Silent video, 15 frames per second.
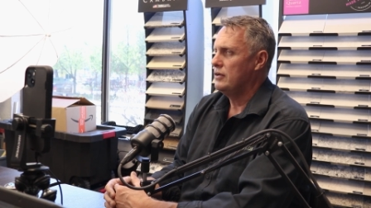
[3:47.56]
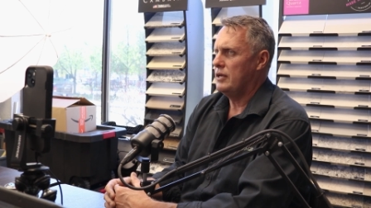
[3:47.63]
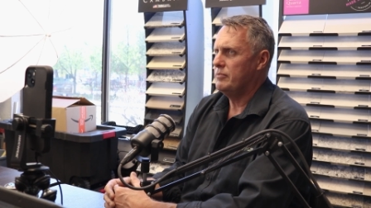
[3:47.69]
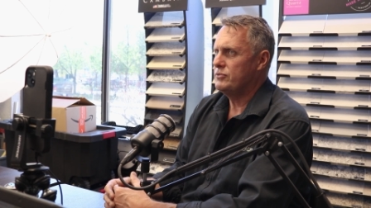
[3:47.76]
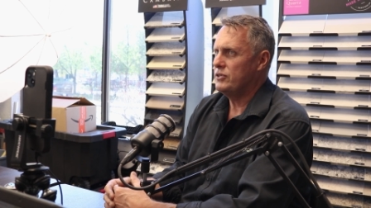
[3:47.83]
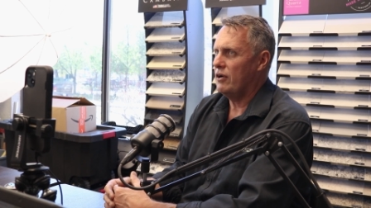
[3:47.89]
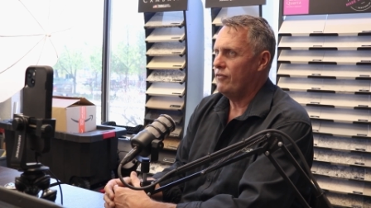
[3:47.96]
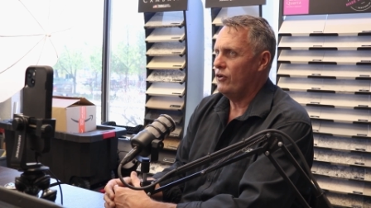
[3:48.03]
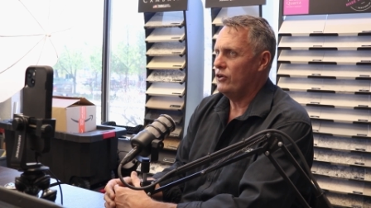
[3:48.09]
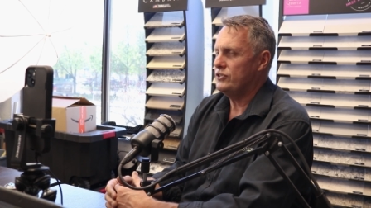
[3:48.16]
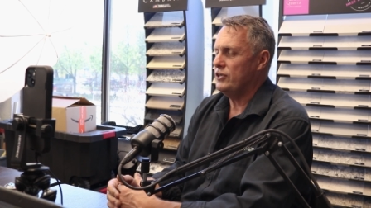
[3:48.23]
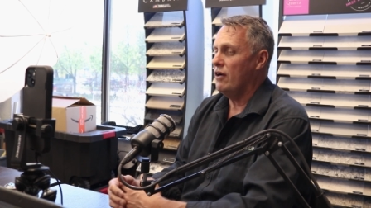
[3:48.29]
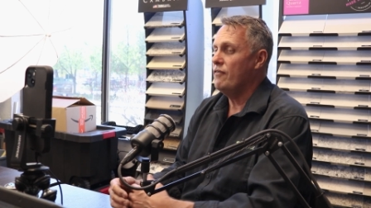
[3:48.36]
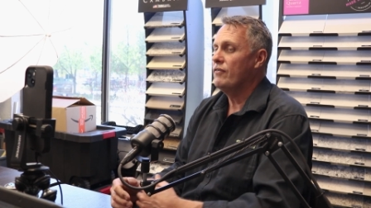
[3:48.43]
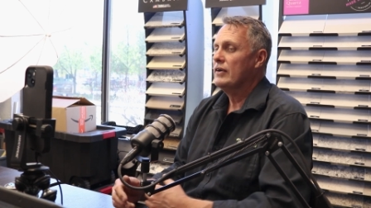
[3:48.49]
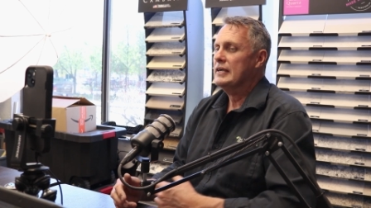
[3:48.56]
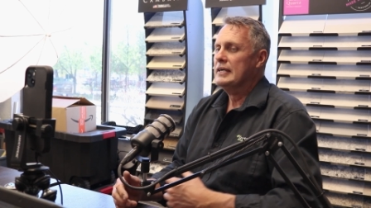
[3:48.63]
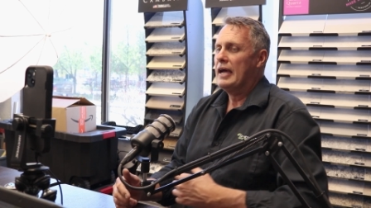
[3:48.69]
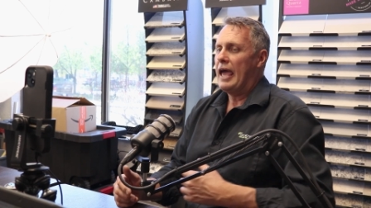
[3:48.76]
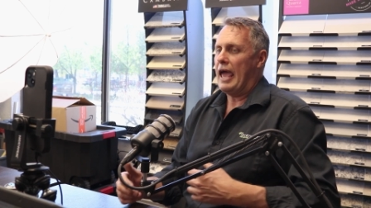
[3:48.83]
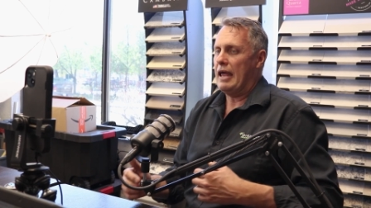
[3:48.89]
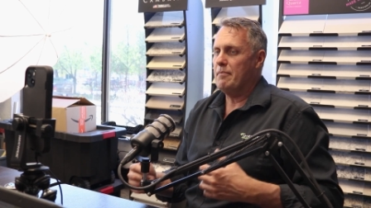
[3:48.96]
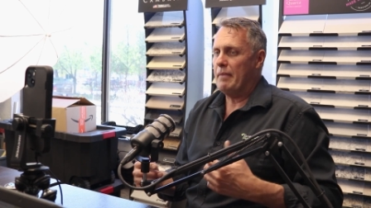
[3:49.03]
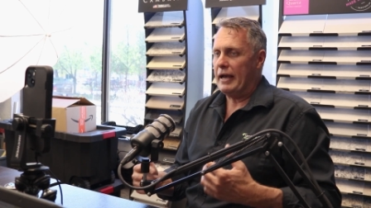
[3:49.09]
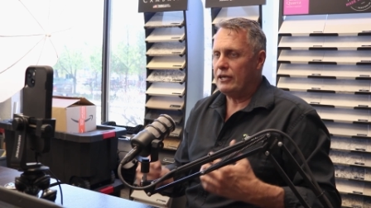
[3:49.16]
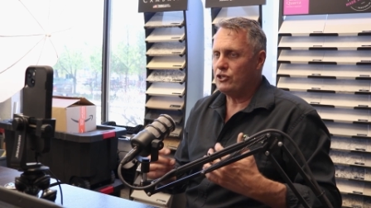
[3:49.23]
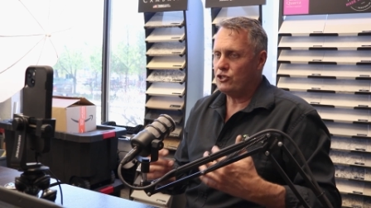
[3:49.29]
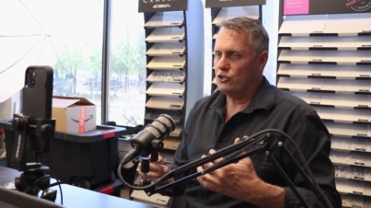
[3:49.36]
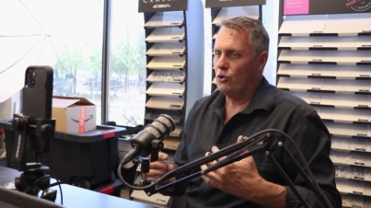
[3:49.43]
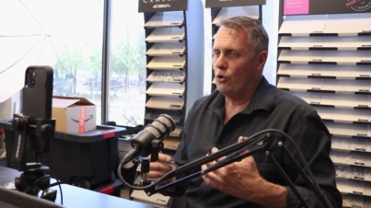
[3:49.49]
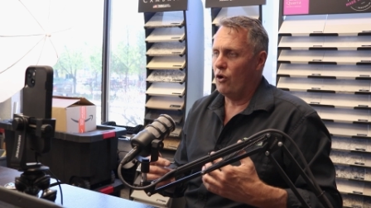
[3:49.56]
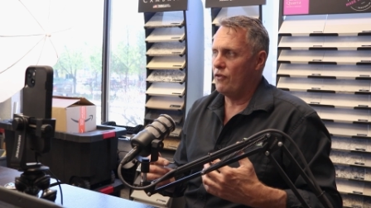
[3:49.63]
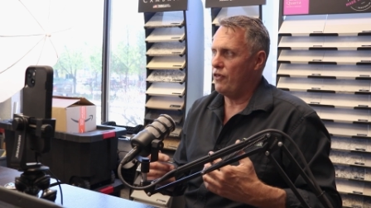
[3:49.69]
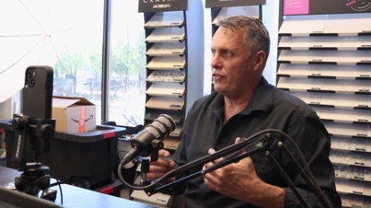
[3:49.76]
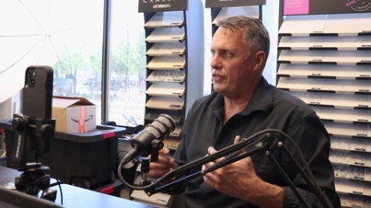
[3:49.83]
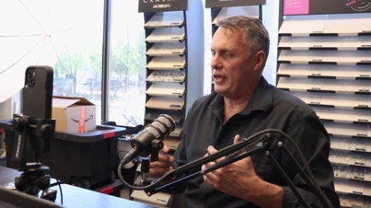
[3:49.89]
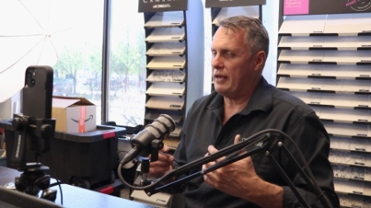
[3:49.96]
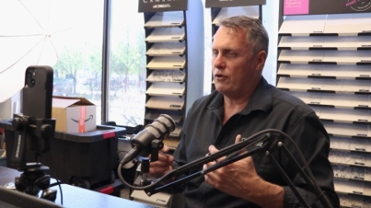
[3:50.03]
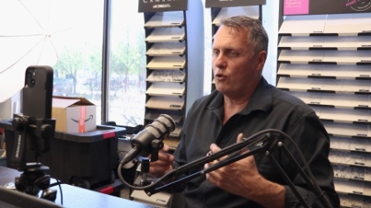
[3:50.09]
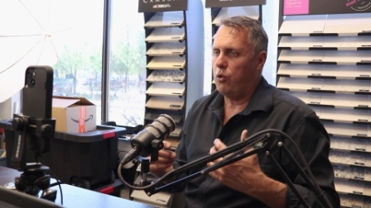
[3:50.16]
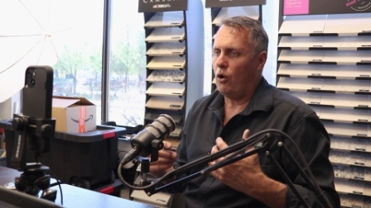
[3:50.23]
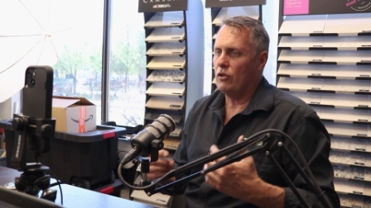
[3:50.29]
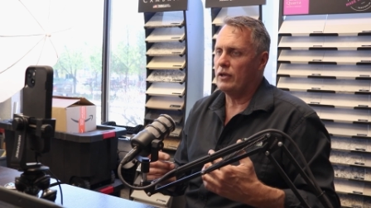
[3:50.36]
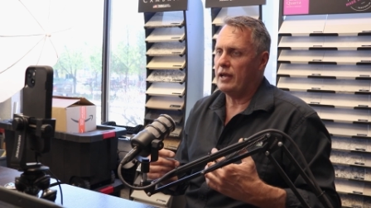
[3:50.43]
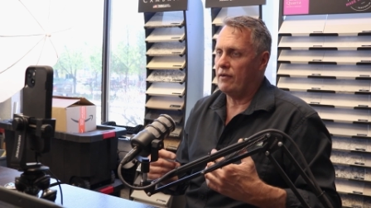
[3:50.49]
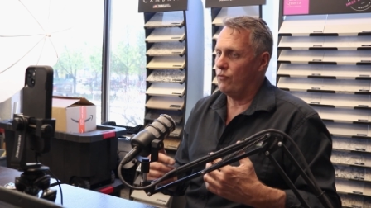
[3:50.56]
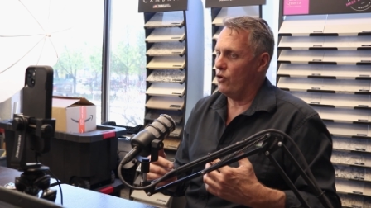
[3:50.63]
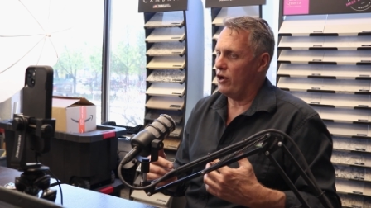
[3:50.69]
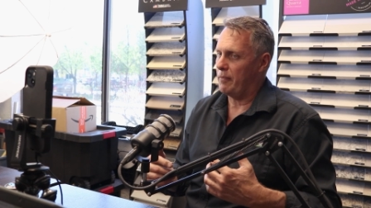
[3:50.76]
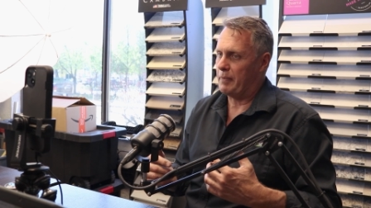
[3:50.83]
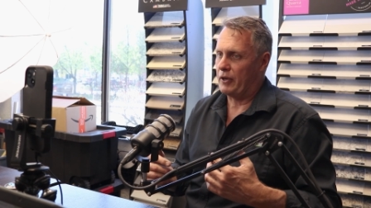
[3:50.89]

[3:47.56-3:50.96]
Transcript: himself, herself, and make sure that the quality of work.